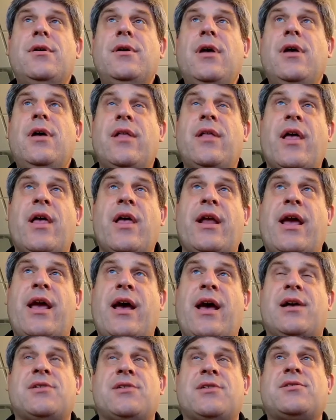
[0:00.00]
And then he
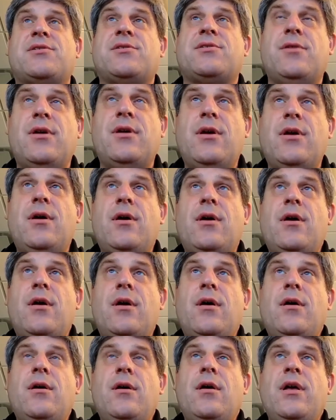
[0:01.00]
asks,
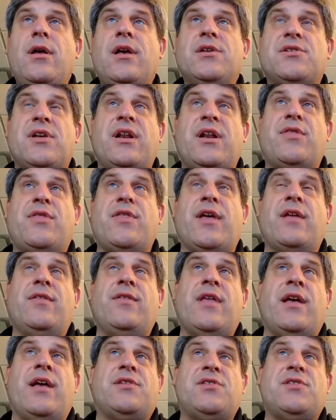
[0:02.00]
is anything
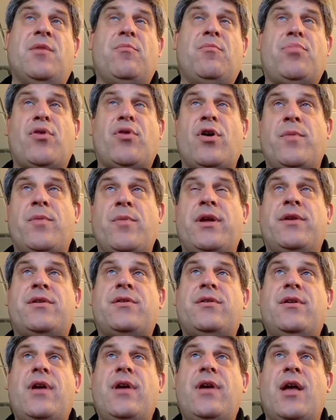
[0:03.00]
that's impermanent
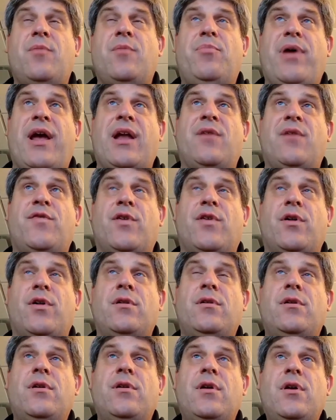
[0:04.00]
and
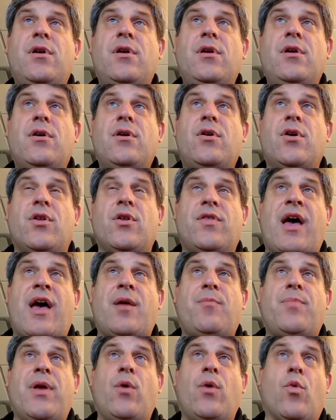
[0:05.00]
painful, could
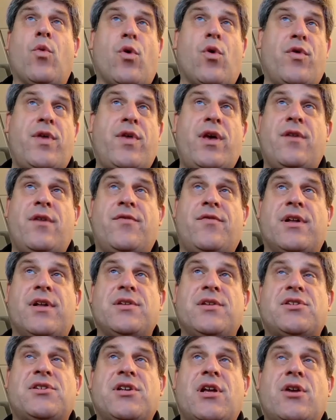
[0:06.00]
that be worthy of
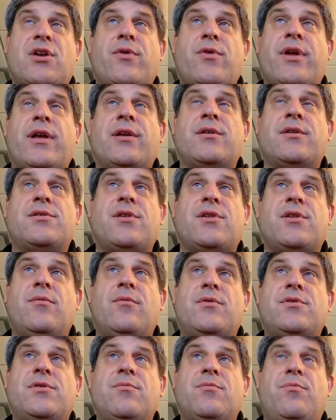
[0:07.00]
considering
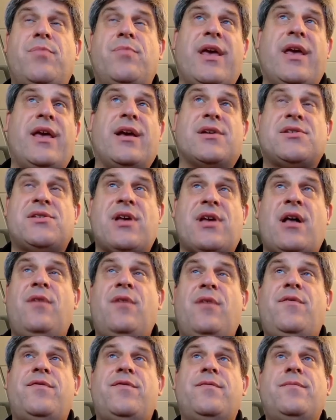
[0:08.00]
being a
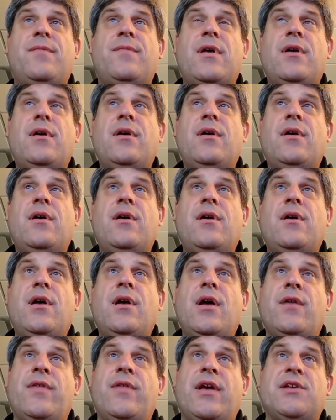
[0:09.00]
self?
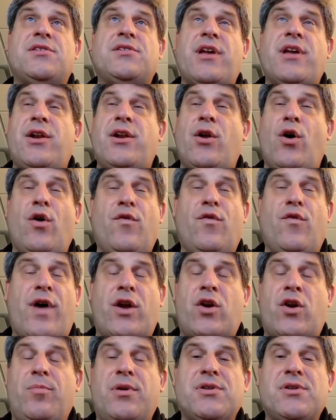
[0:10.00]
And they say, no,
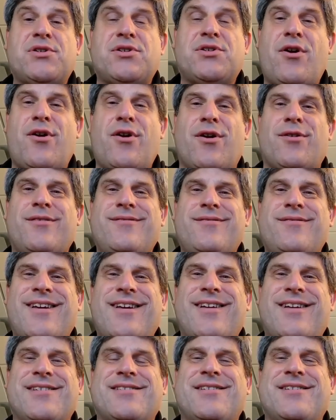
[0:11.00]
venerable sir,
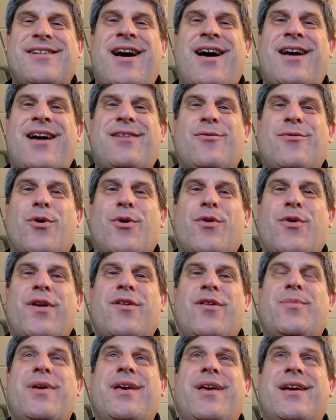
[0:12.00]
it is not worthy
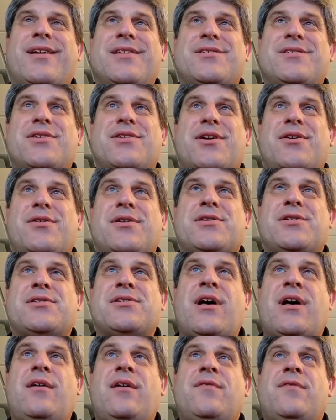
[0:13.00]
of being considered a
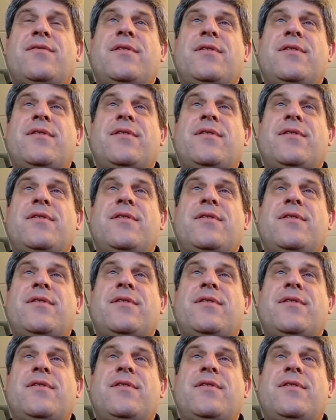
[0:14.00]
self.